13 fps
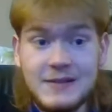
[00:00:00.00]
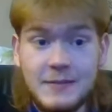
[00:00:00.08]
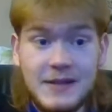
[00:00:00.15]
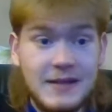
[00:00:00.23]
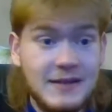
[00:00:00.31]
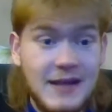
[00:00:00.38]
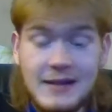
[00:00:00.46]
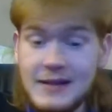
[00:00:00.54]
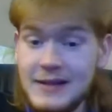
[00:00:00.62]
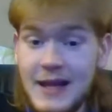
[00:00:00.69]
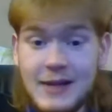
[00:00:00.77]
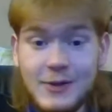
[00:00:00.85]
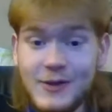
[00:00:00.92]
I mean, at the end of
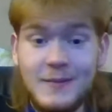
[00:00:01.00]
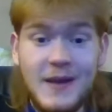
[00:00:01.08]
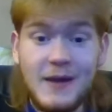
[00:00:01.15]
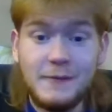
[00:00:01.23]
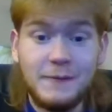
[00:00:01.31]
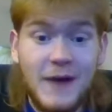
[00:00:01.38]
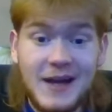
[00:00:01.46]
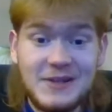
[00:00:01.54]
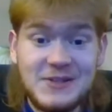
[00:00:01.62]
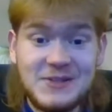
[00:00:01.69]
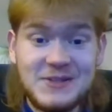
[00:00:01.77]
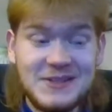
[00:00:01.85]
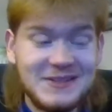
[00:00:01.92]
the day, you're going to be on
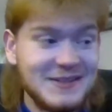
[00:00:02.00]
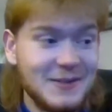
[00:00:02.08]
Fox.